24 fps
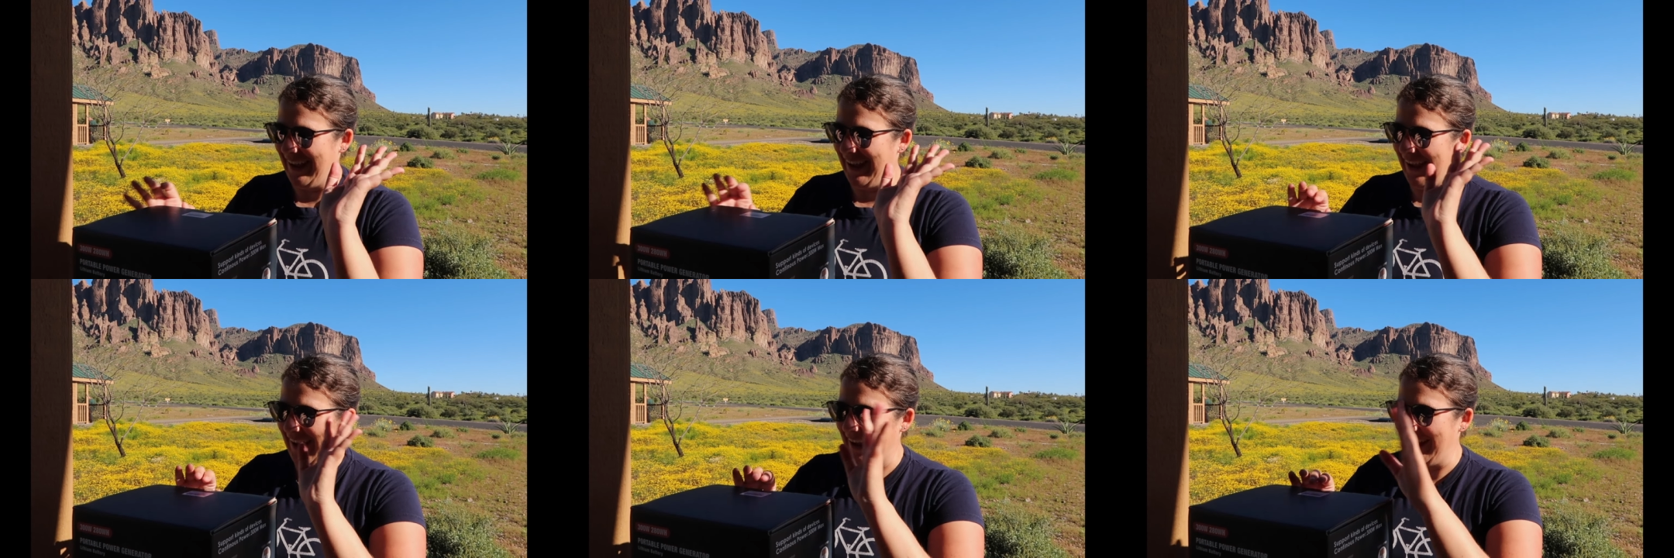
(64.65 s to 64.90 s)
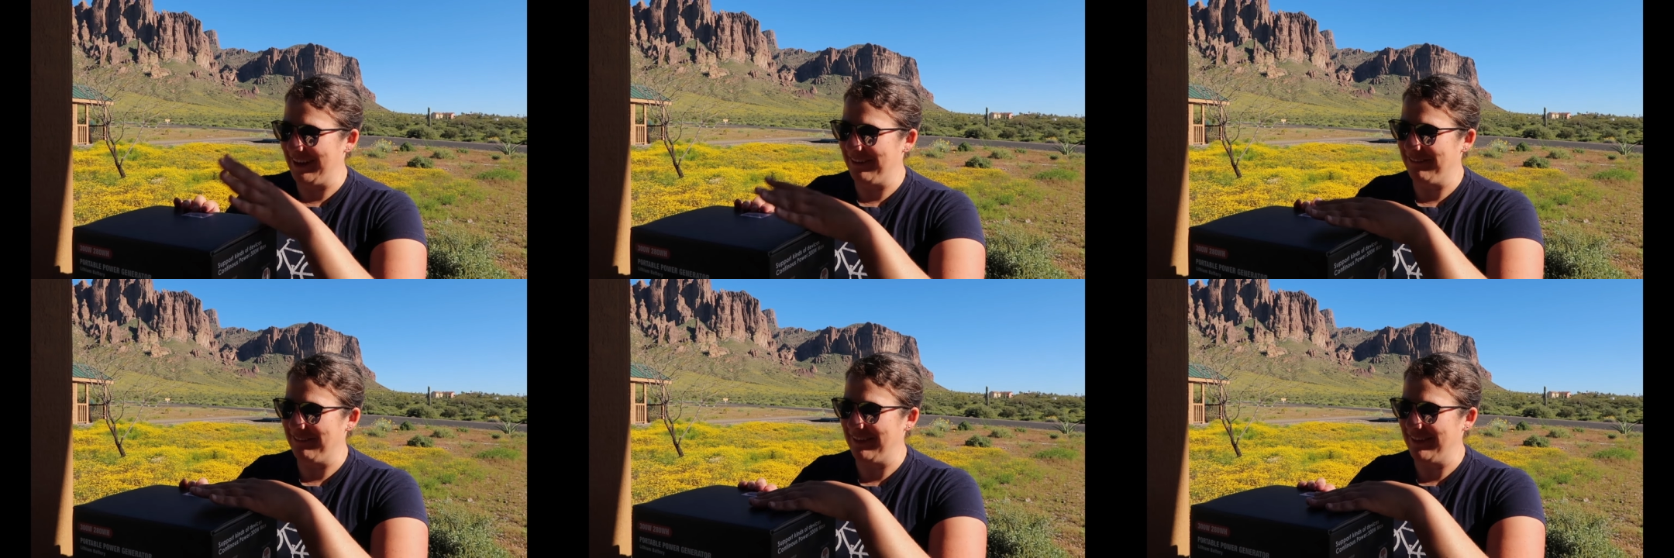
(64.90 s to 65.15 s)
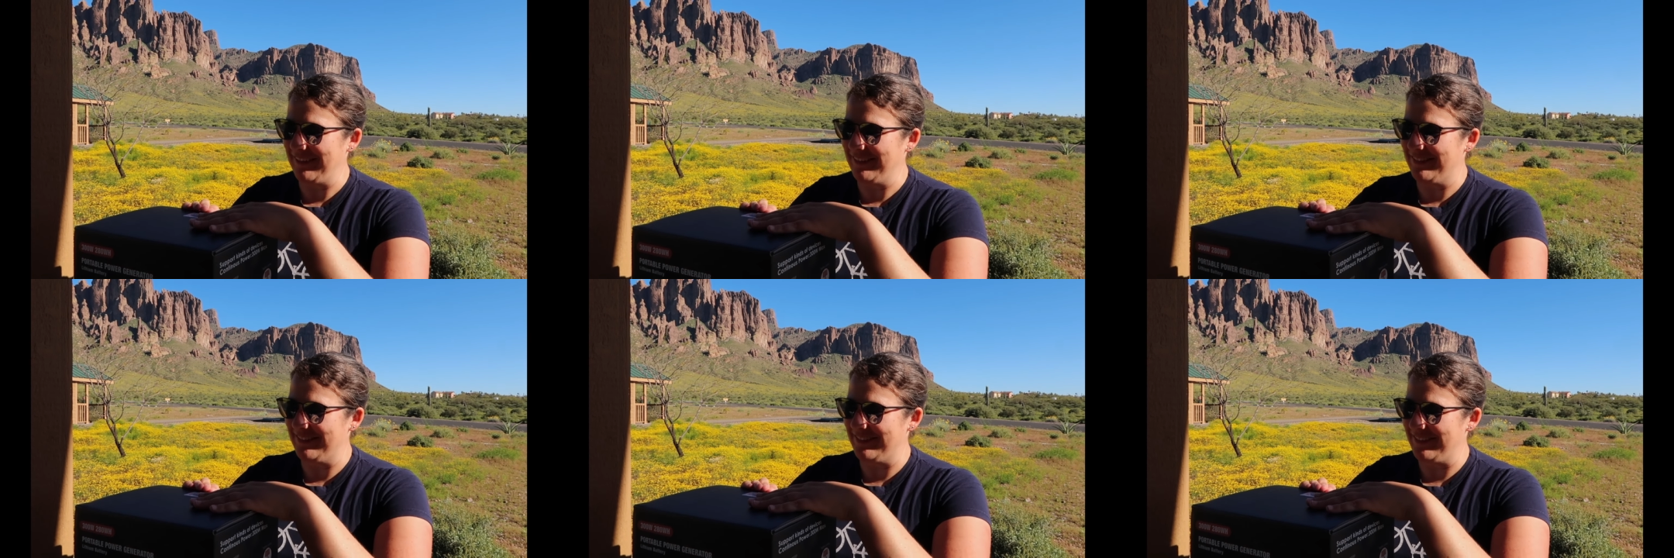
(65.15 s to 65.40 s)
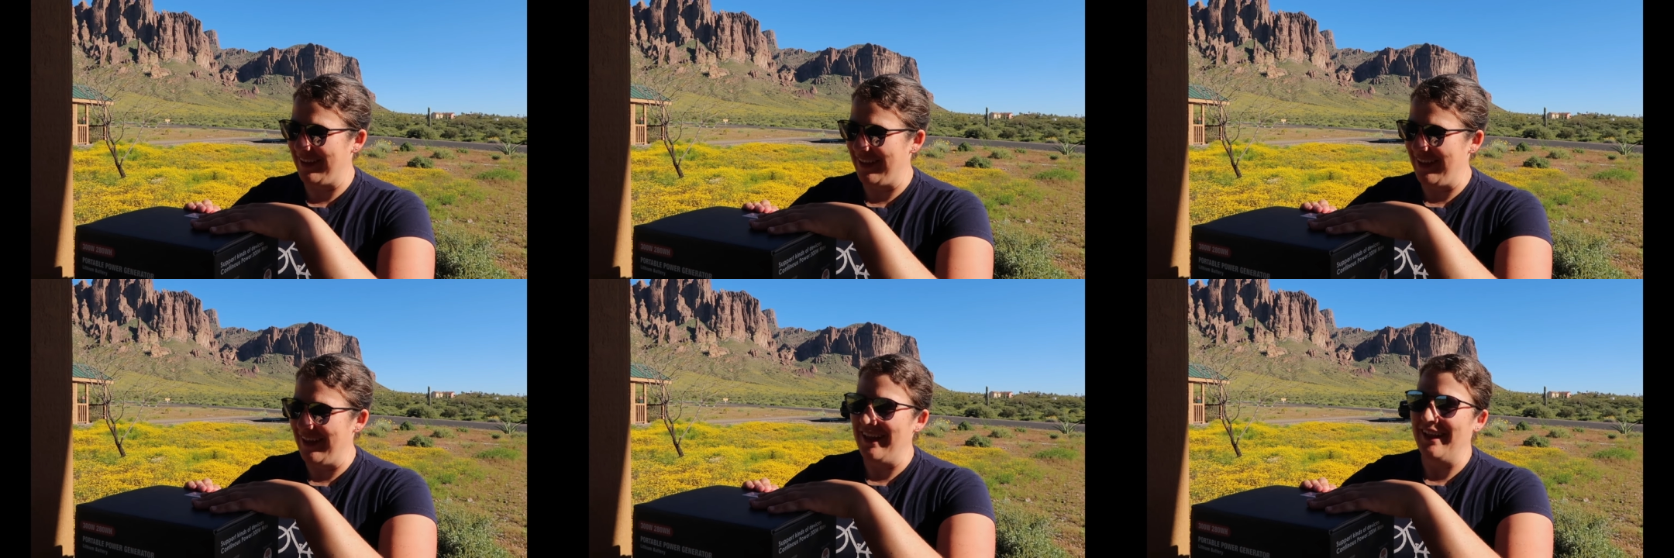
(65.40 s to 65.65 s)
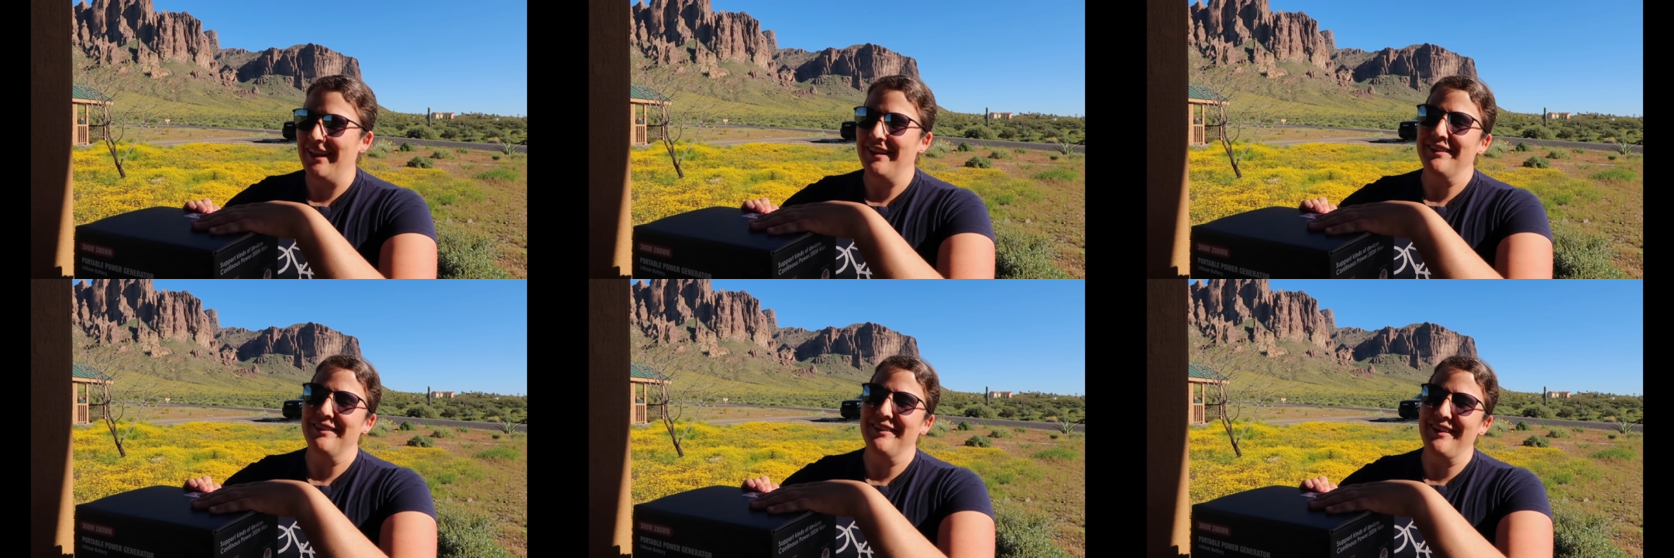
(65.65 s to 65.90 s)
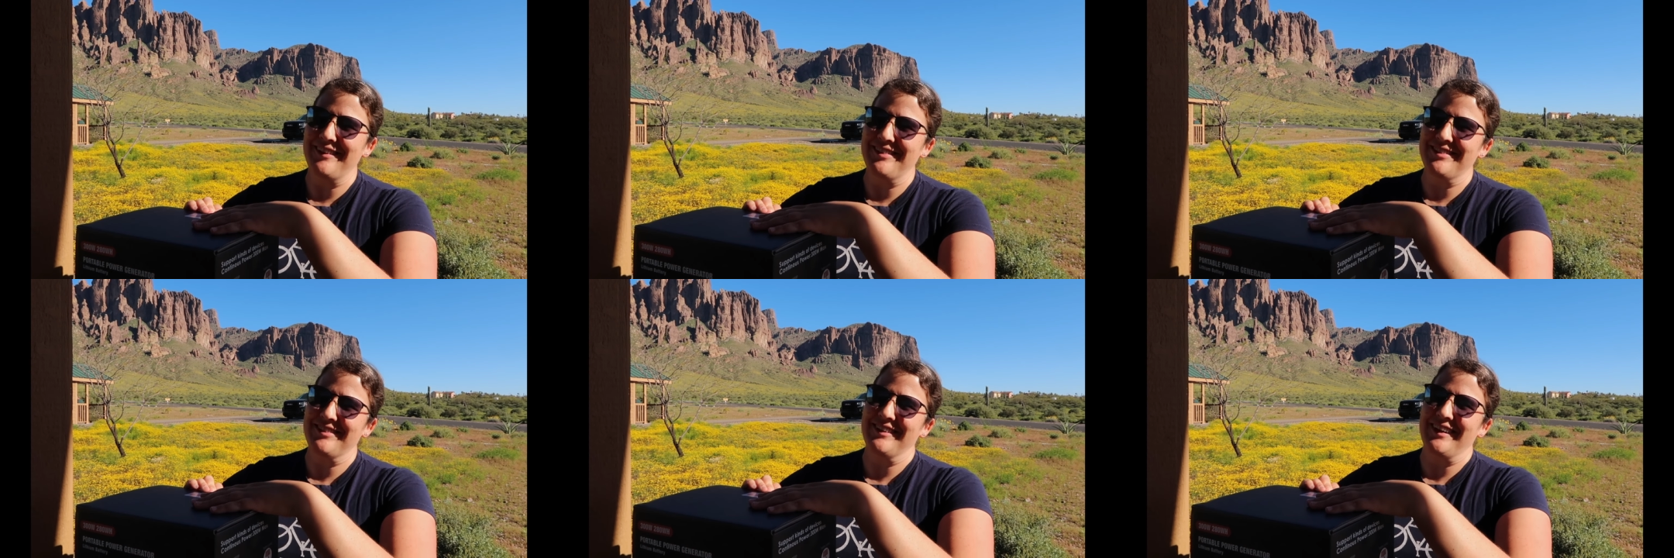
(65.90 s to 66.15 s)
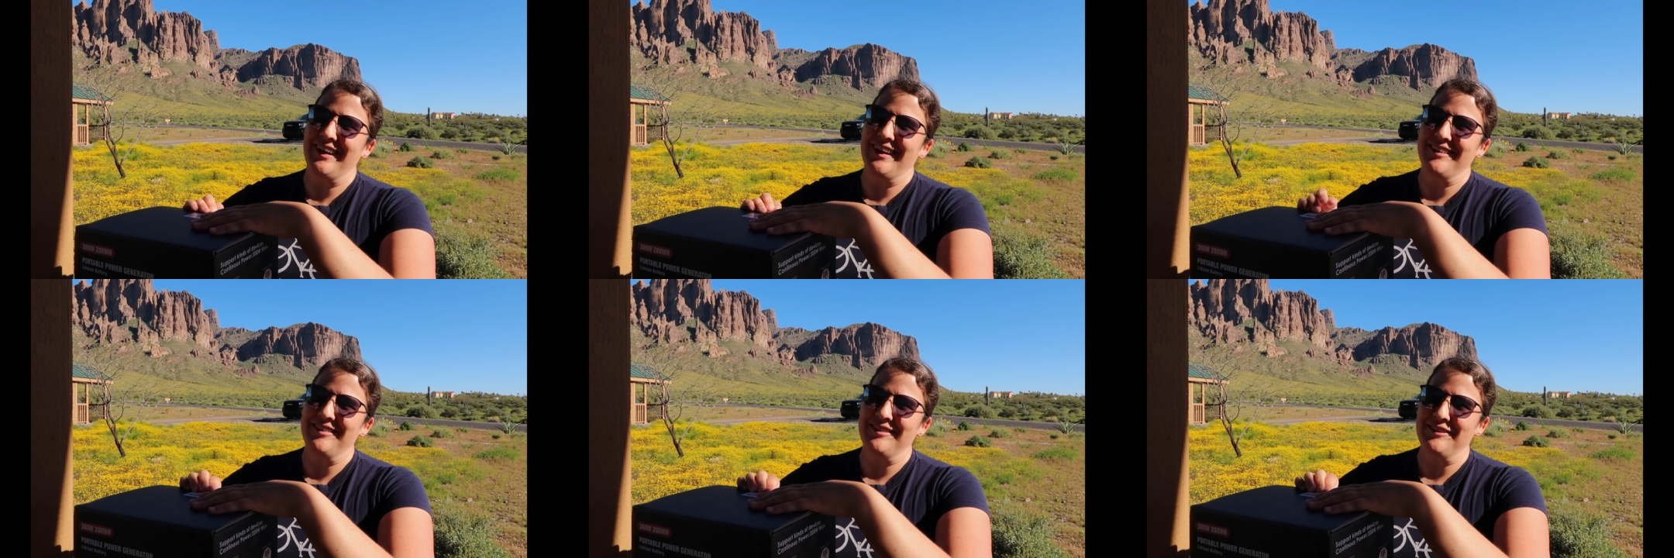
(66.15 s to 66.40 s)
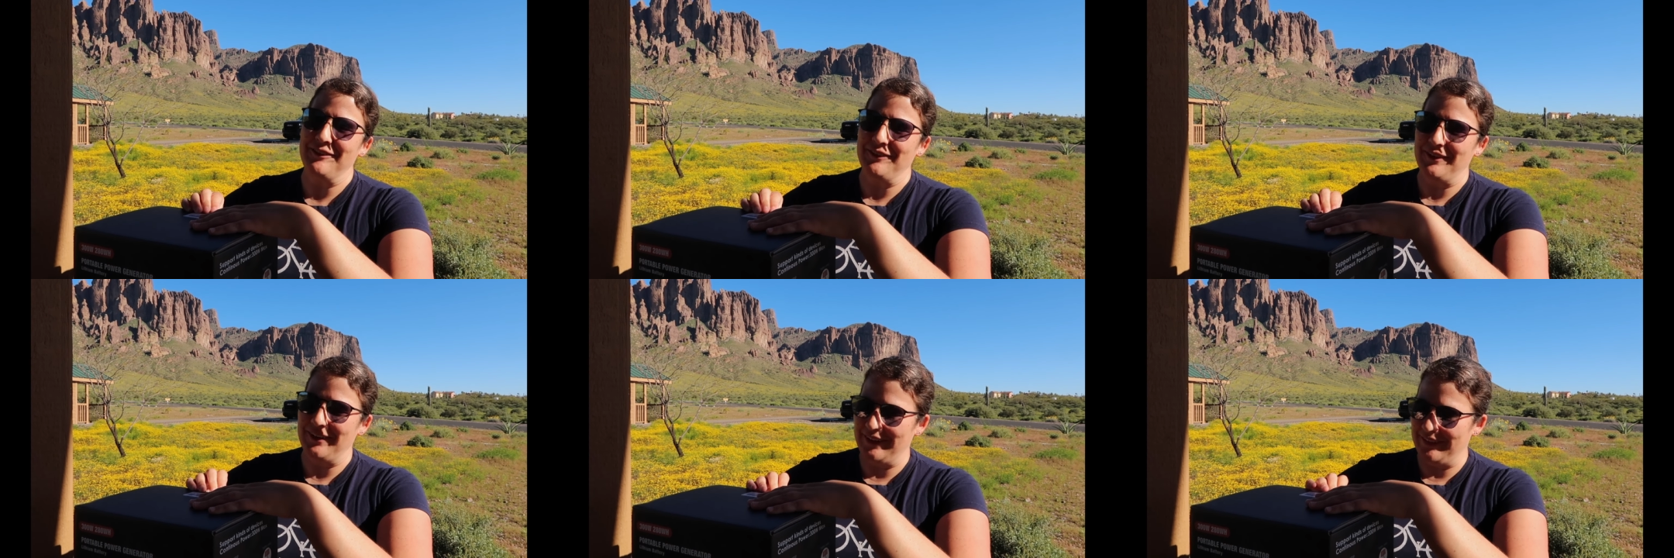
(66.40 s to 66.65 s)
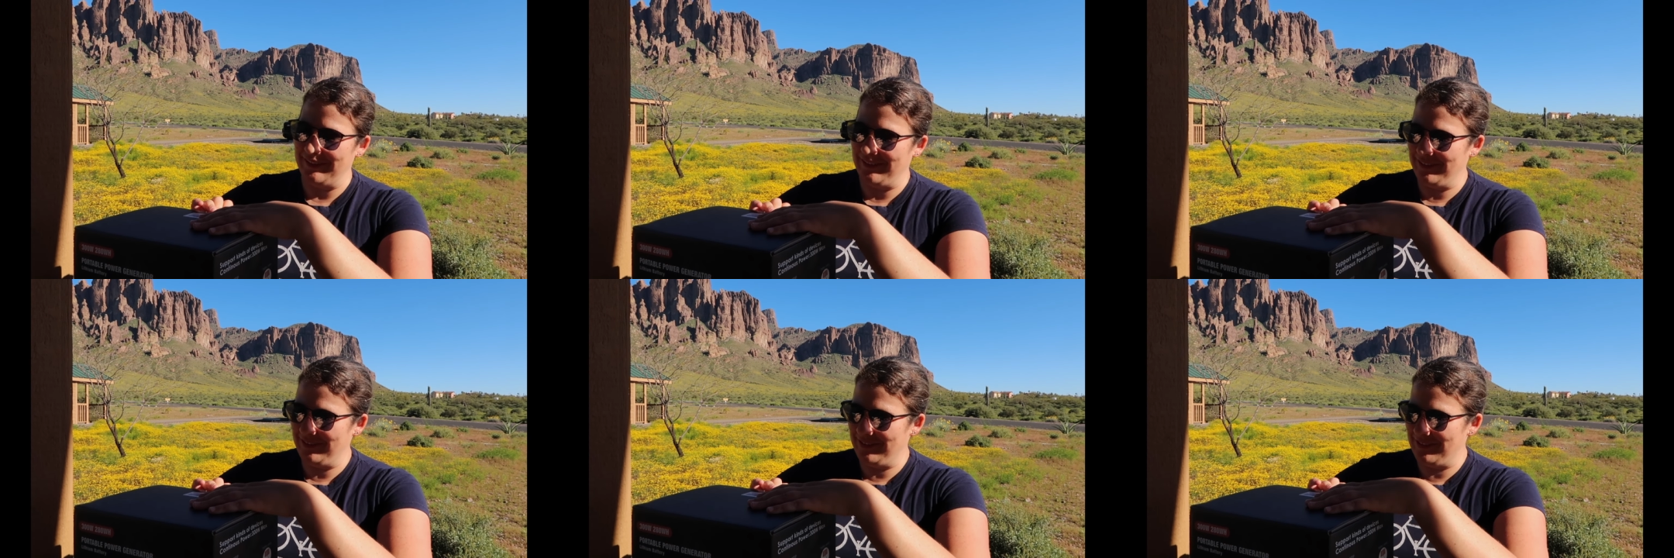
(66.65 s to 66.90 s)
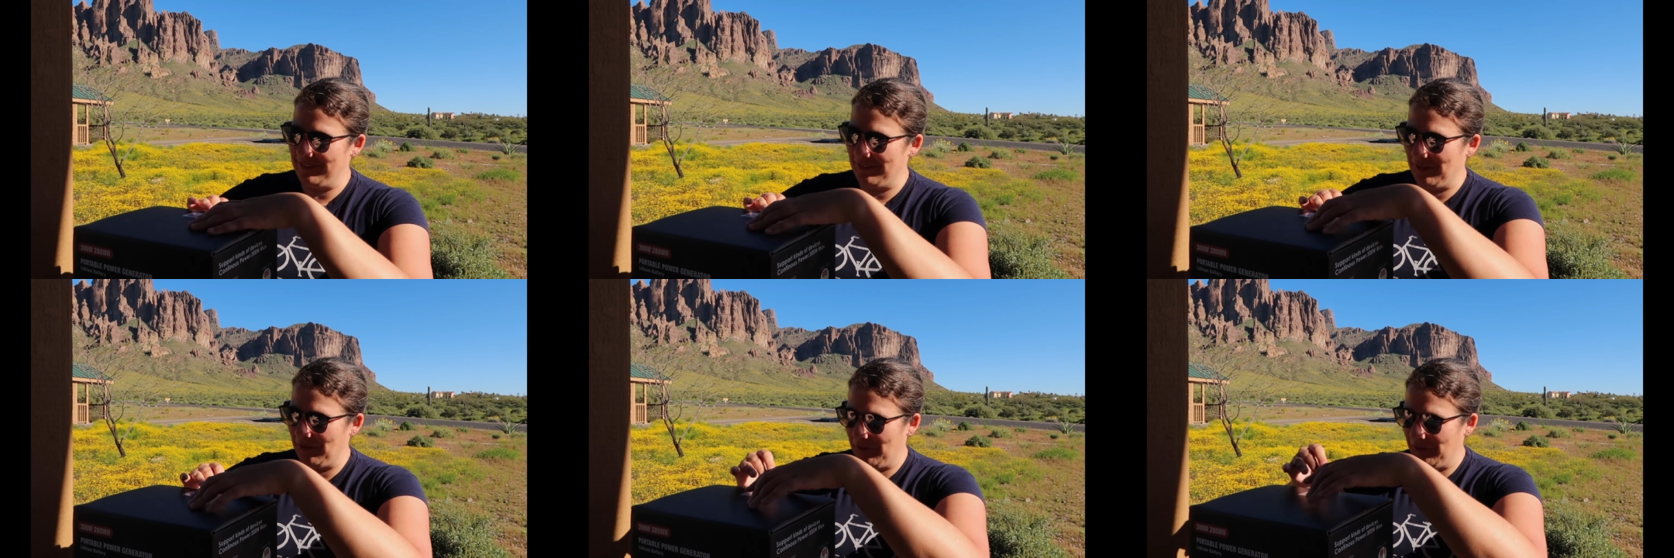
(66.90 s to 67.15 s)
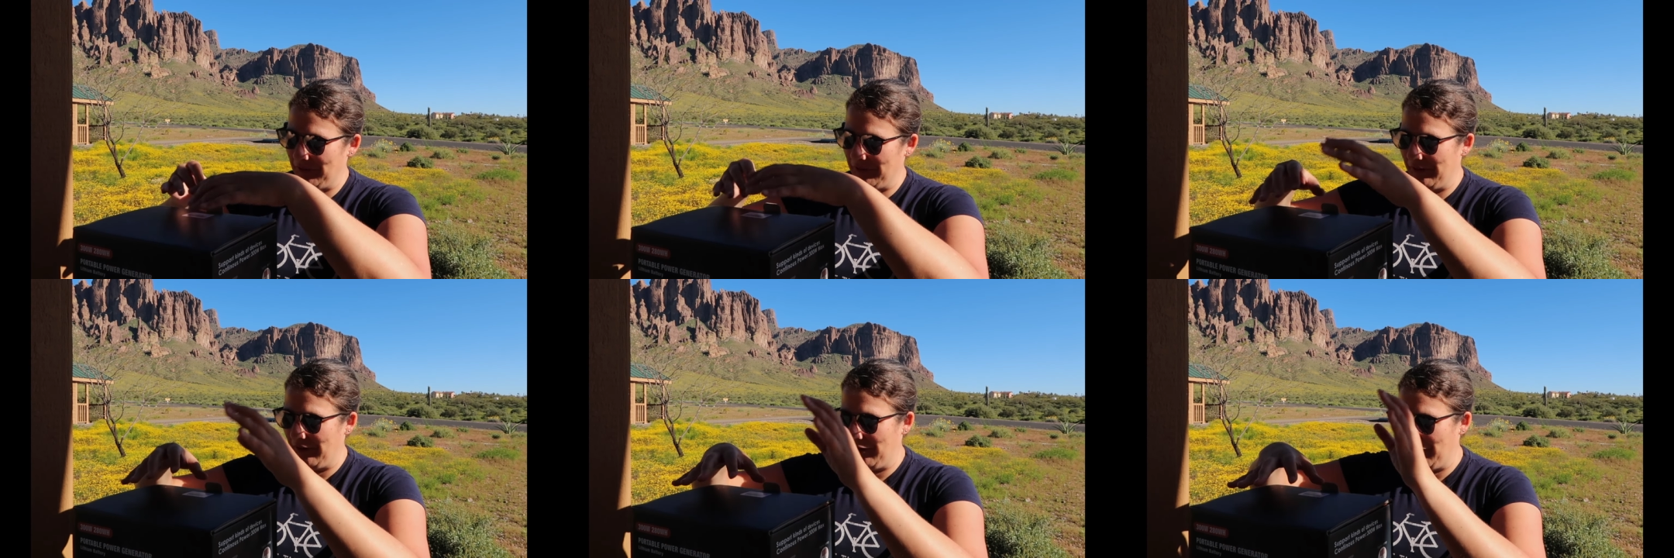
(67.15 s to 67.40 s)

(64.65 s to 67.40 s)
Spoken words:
Anyways, let's get to it. This is called